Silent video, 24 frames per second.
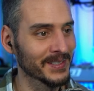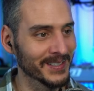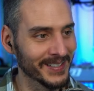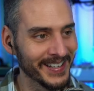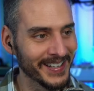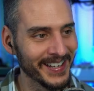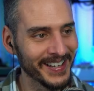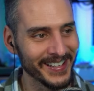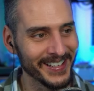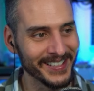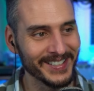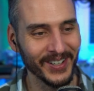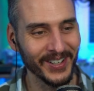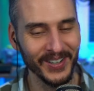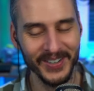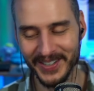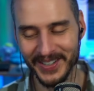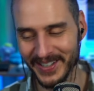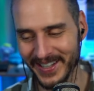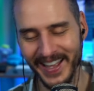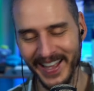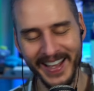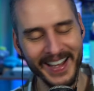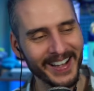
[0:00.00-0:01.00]

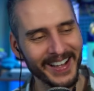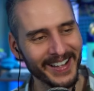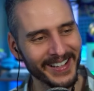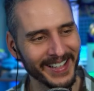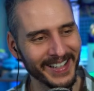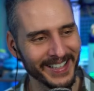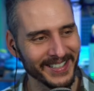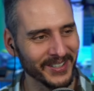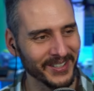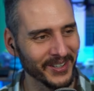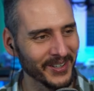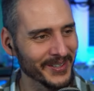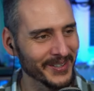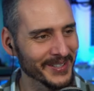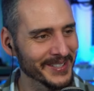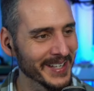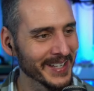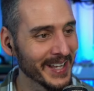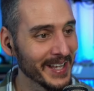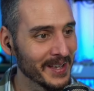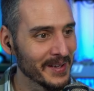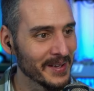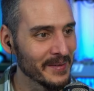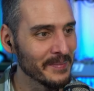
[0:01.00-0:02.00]
Eternally, yeah, externals.
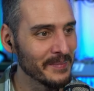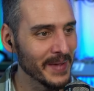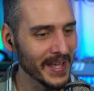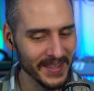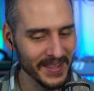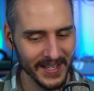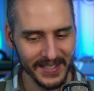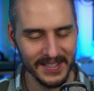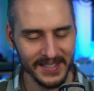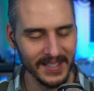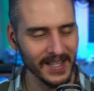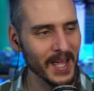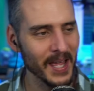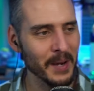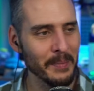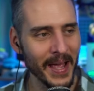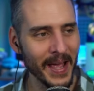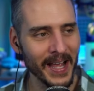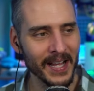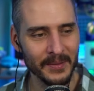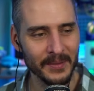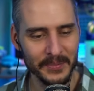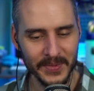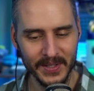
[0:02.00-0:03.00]
Man, that's a lot of
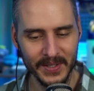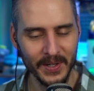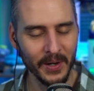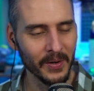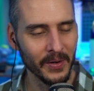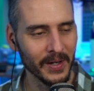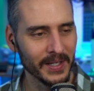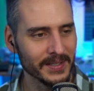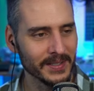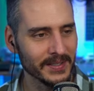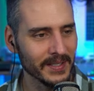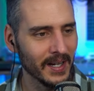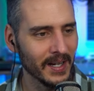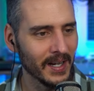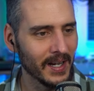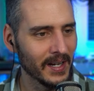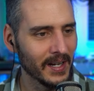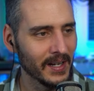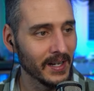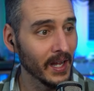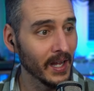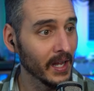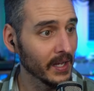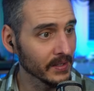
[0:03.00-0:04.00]
backups. No, it's, uh,
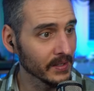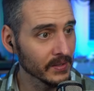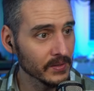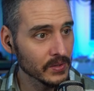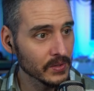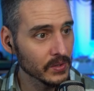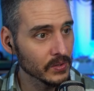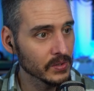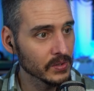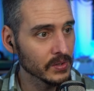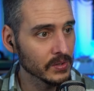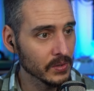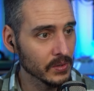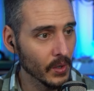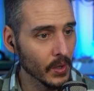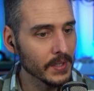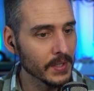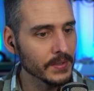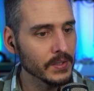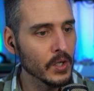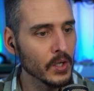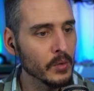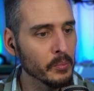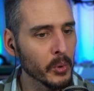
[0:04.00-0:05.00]
uh it's so
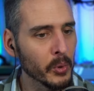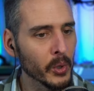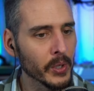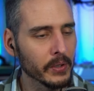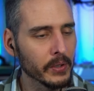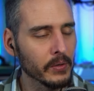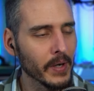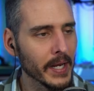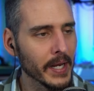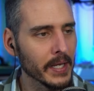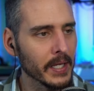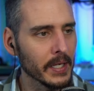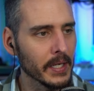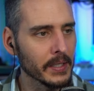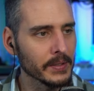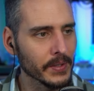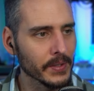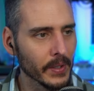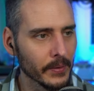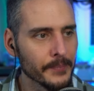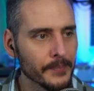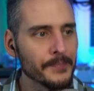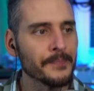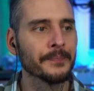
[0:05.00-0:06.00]
that's a good point, Crack Kitty.
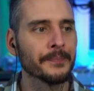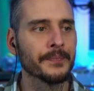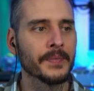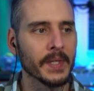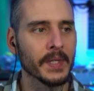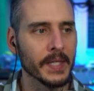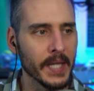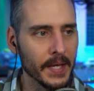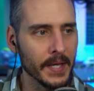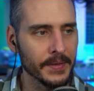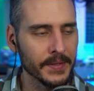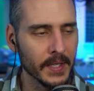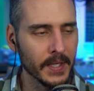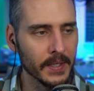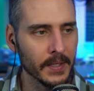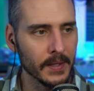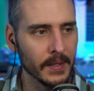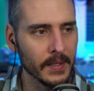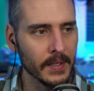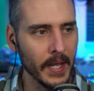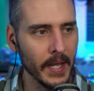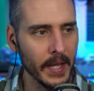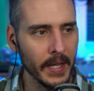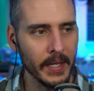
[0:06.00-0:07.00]
So yeah, at the end of
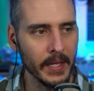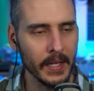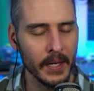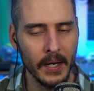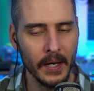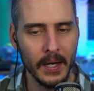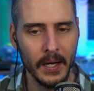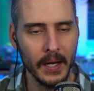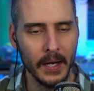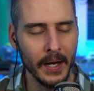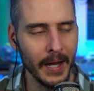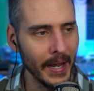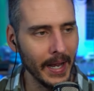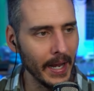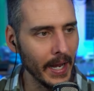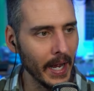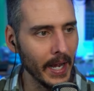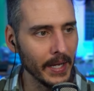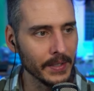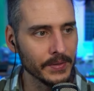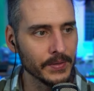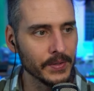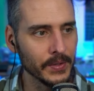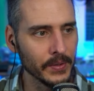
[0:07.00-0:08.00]
the day, uh, I,
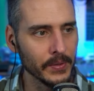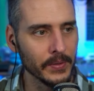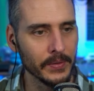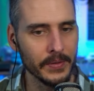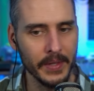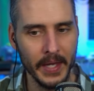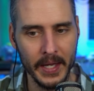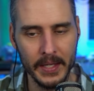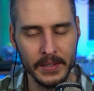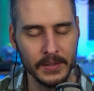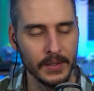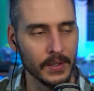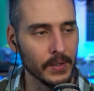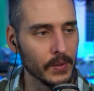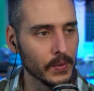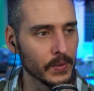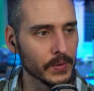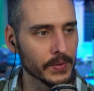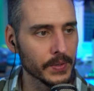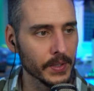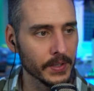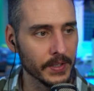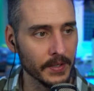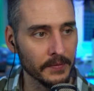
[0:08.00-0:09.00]
I do then
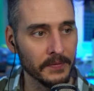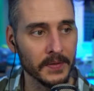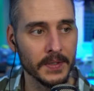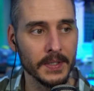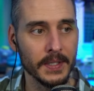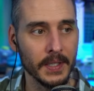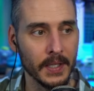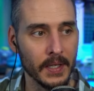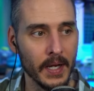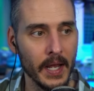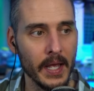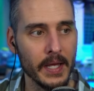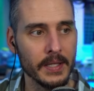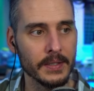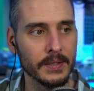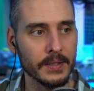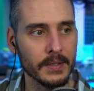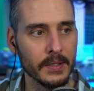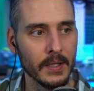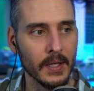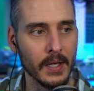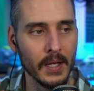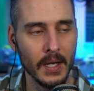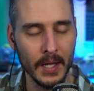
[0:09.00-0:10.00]
use a different DNS.
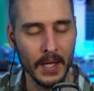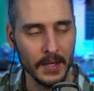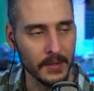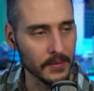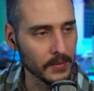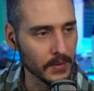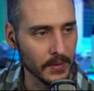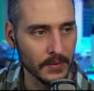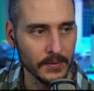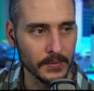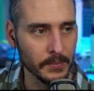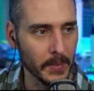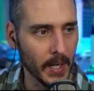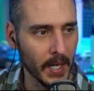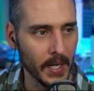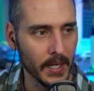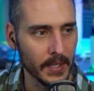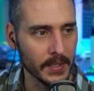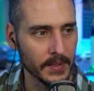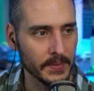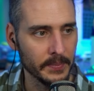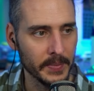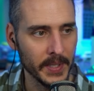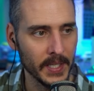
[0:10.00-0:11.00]
I don't use my
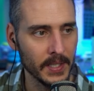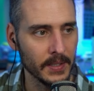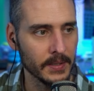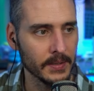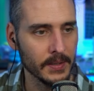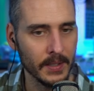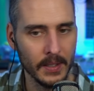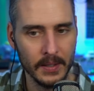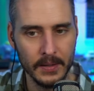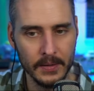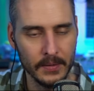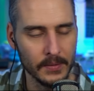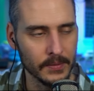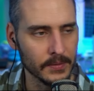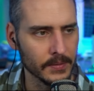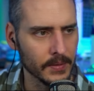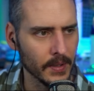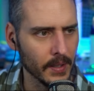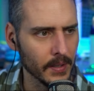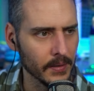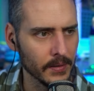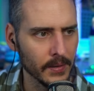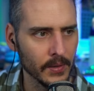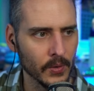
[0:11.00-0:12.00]
ISPs. I use,
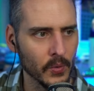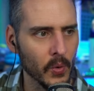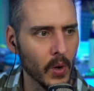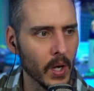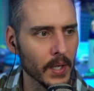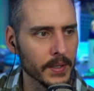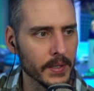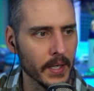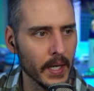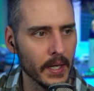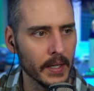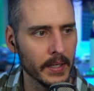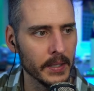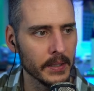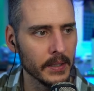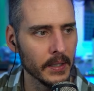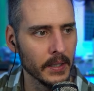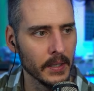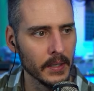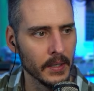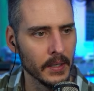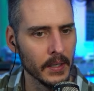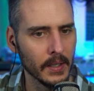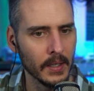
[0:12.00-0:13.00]
I think, Quad 9.
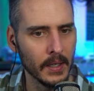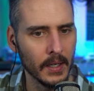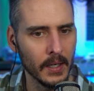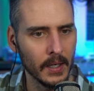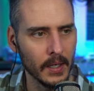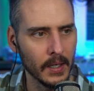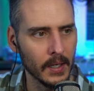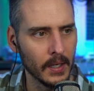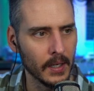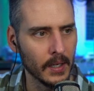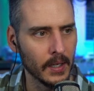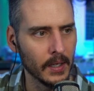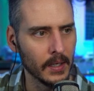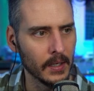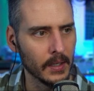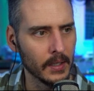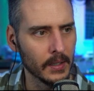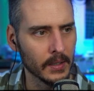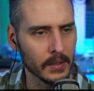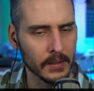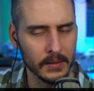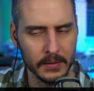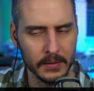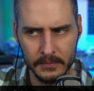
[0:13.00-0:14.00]

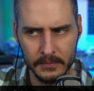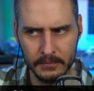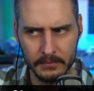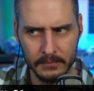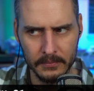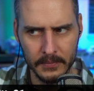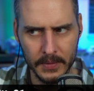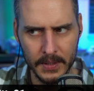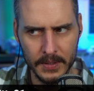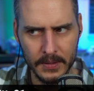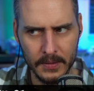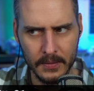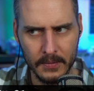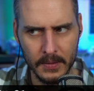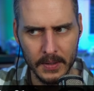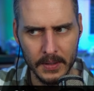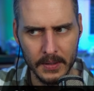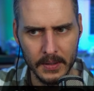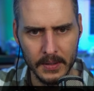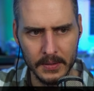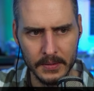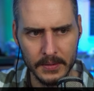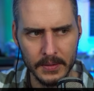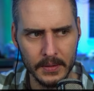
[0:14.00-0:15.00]
Uh, is it Quad
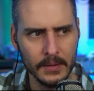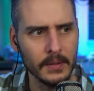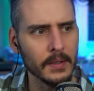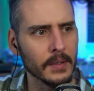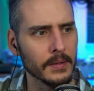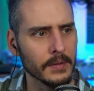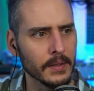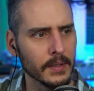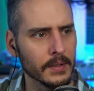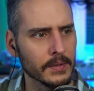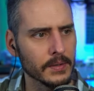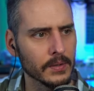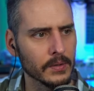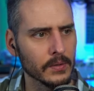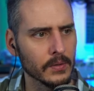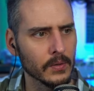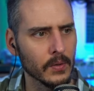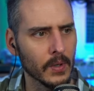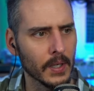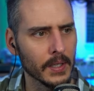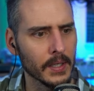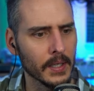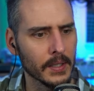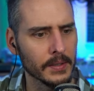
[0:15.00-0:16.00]
9 still? I think it's
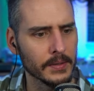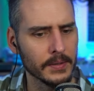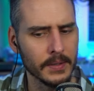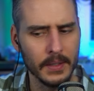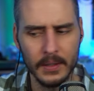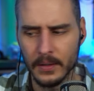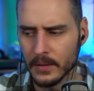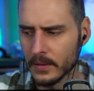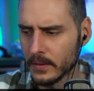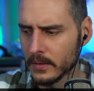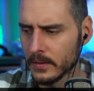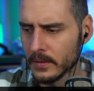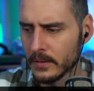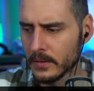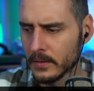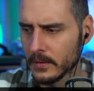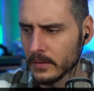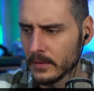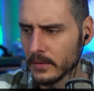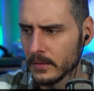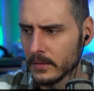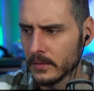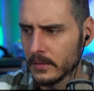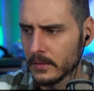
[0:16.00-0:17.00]
Quad 9 still.
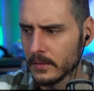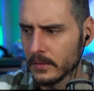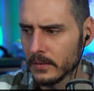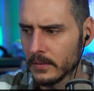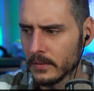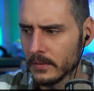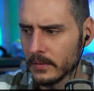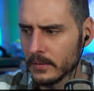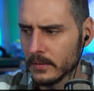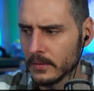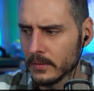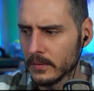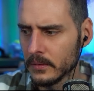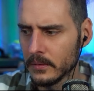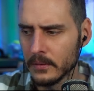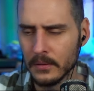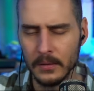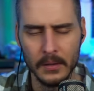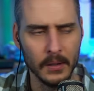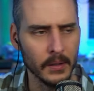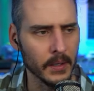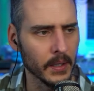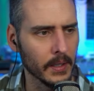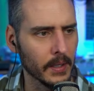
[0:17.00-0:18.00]

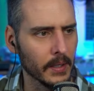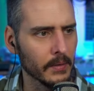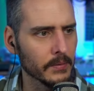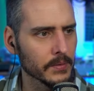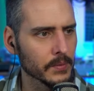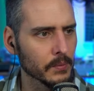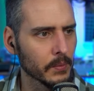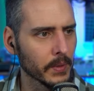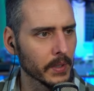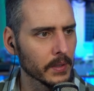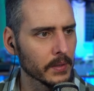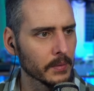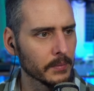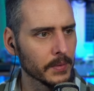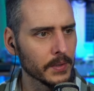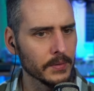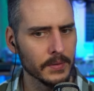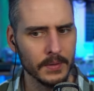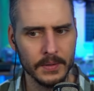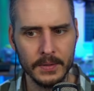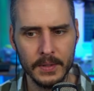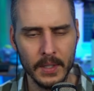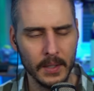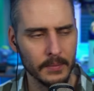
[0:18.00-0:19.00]
Okay, that was weird. The
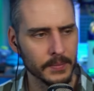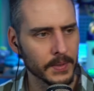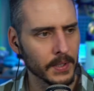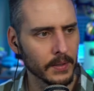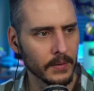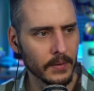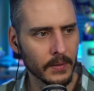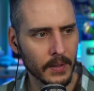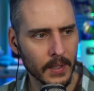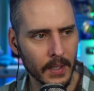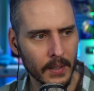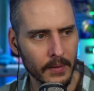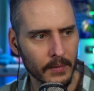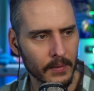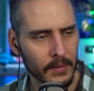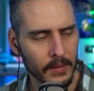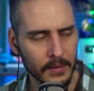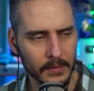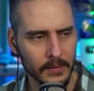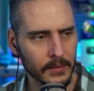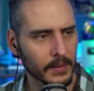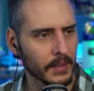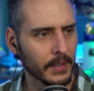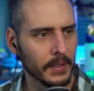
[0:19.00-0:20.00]
music stopped too. And I,
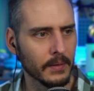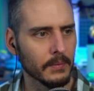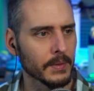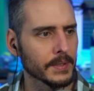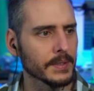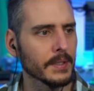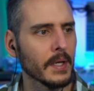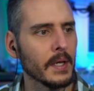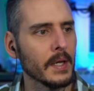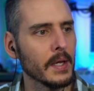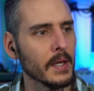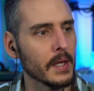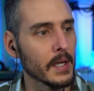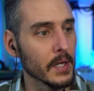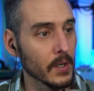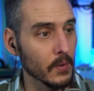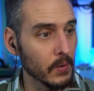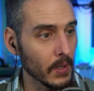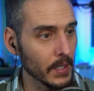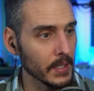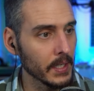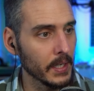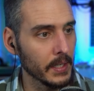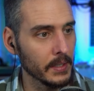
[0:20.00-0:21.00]
uh, anyways,
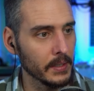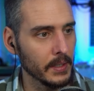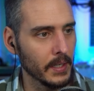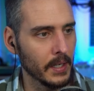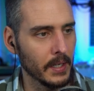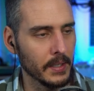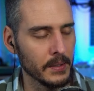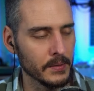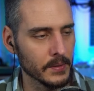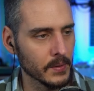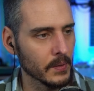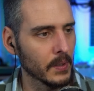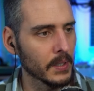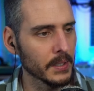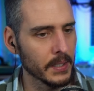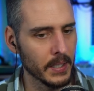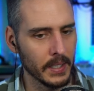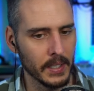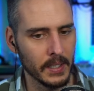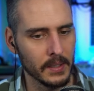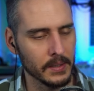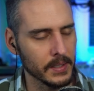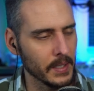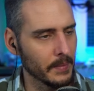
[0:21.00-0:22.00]
Quad 9, I use Quad
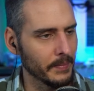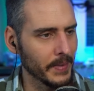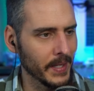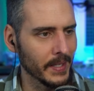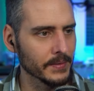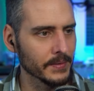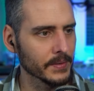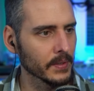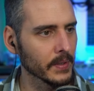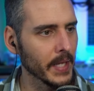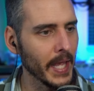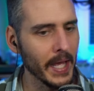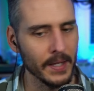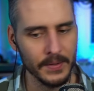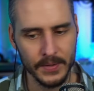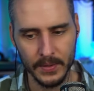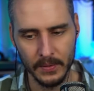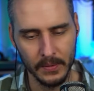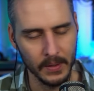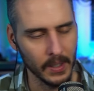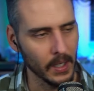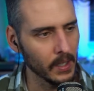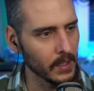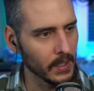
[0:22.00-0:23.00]
9 on top of that. So yeah, so
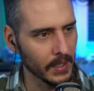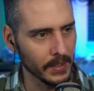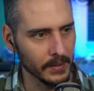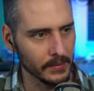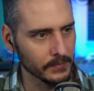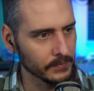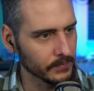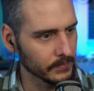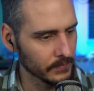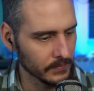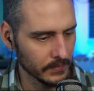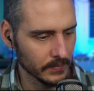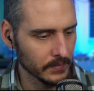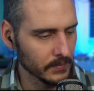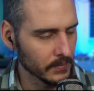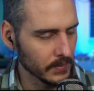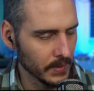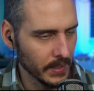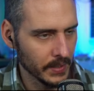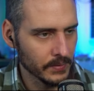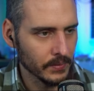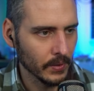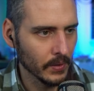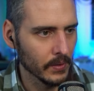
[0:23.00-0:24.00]
all, uh,
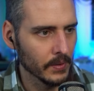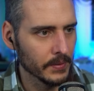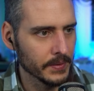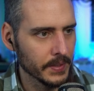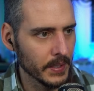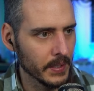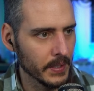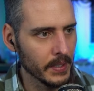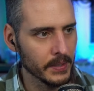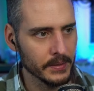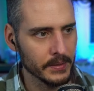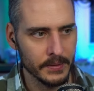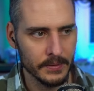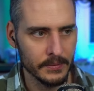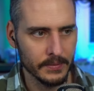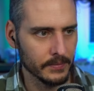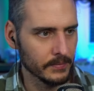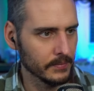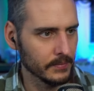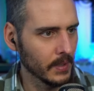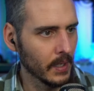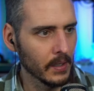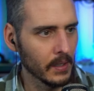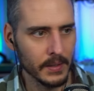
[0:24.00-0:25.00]
internal DNS
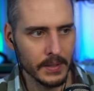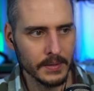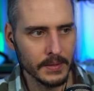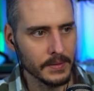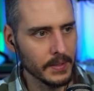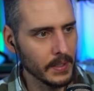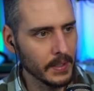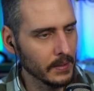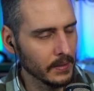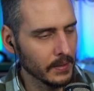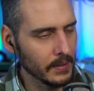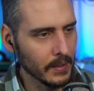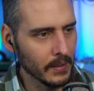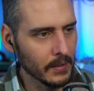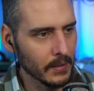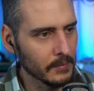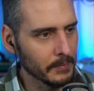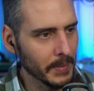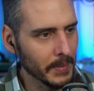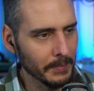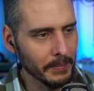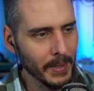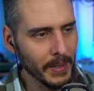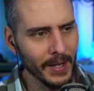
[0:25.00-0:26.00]
all gets taken care of
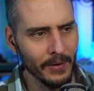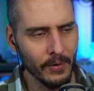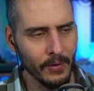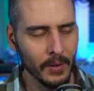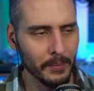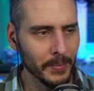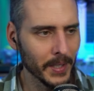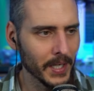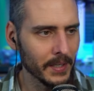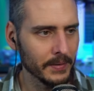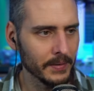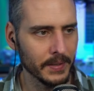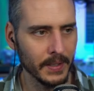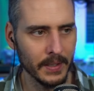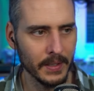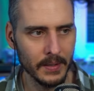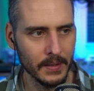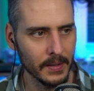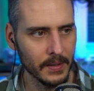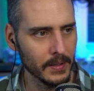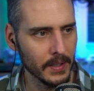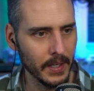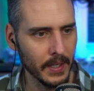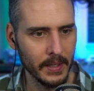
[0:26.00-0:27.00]
by Pi-hole, but at the end of
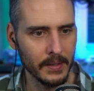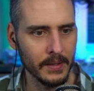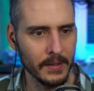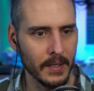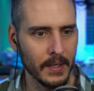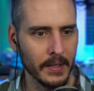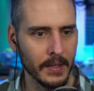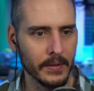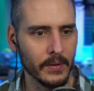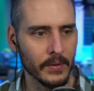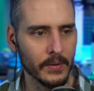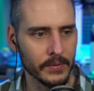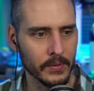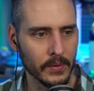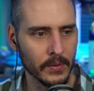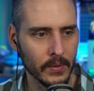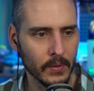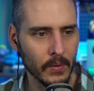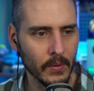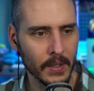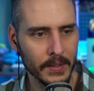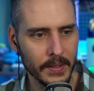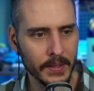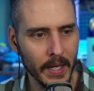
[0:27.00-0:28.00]
the day, then I go through
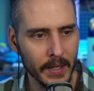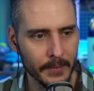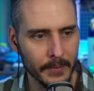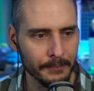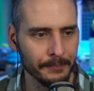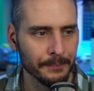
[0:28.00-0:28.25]
Quad 9.